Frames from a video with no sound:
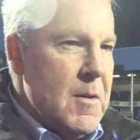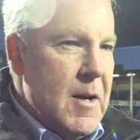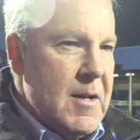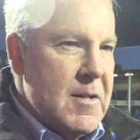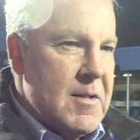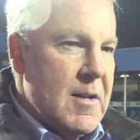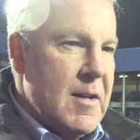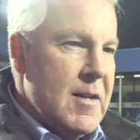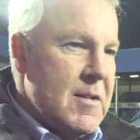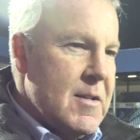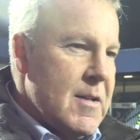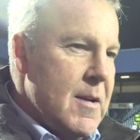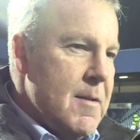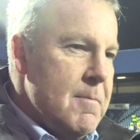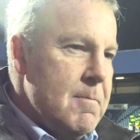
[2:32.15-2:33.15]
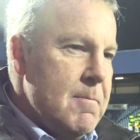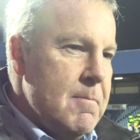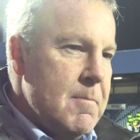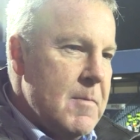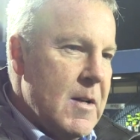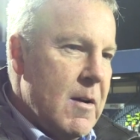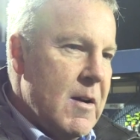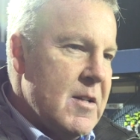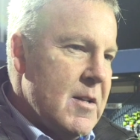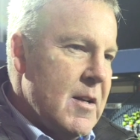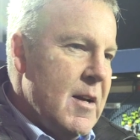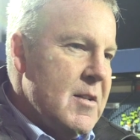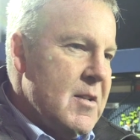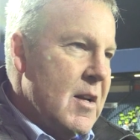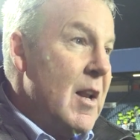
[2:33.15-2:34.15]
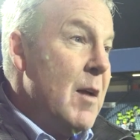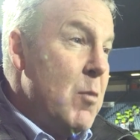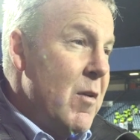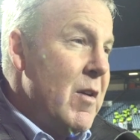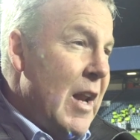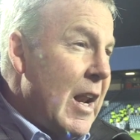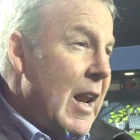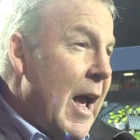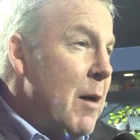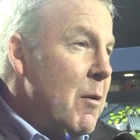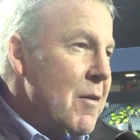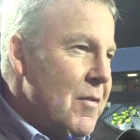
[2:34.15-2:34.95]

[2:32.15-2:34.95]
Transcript: the club will allow,